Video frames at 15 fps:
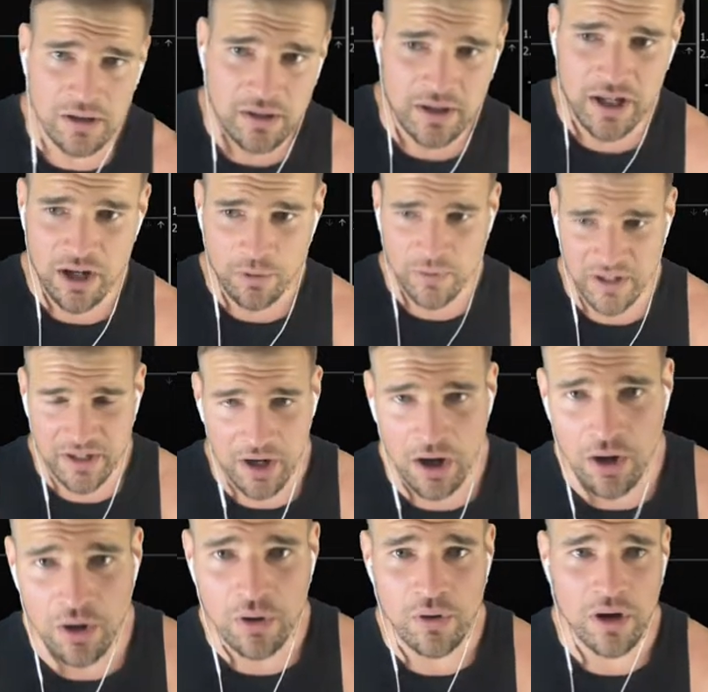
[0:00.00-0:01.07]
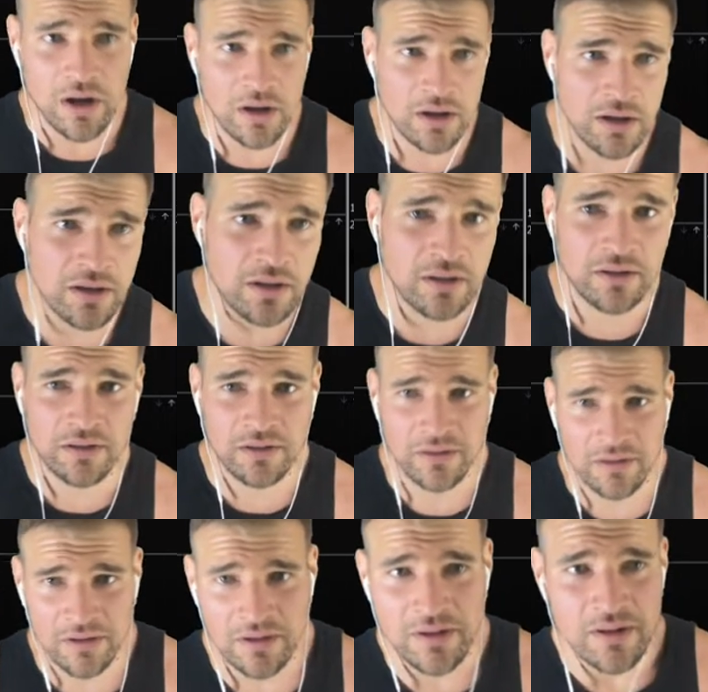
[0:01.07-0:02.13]
Here we go.
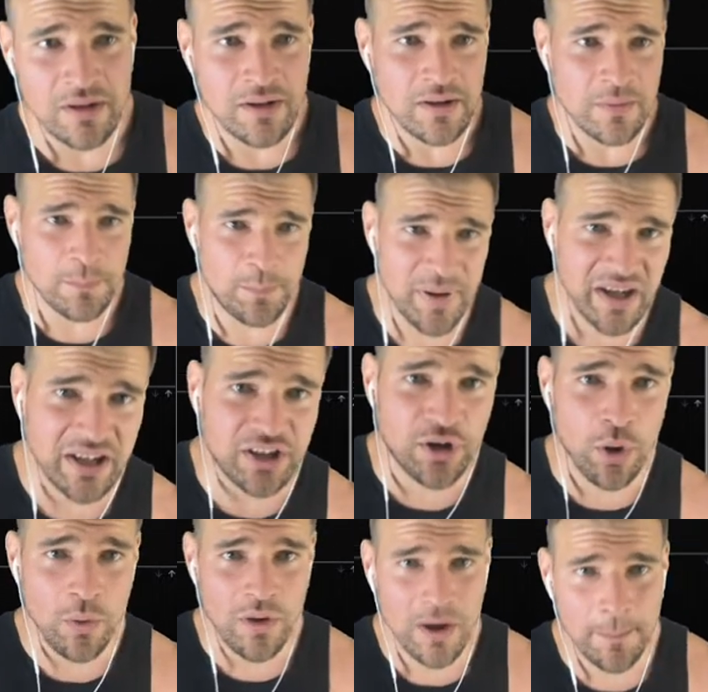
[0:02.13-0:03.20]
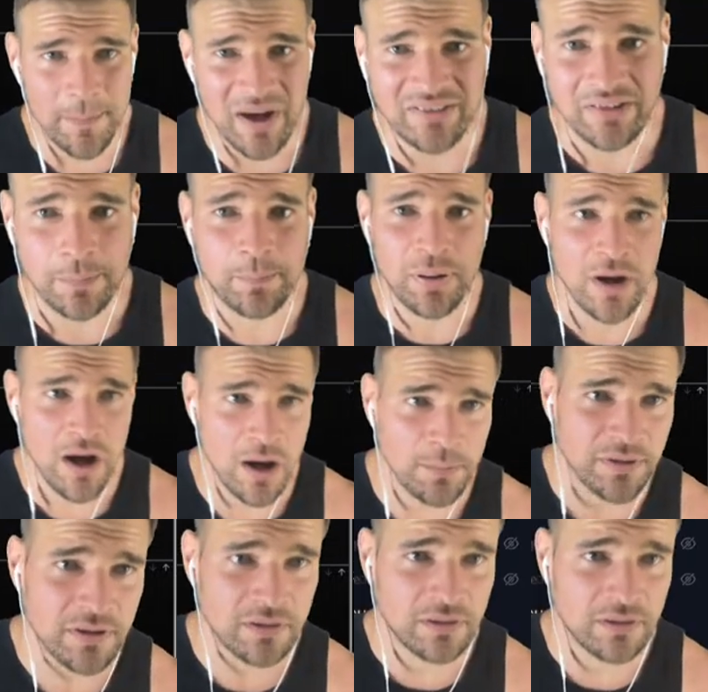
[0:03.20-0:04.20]
Bitcoin about to pump.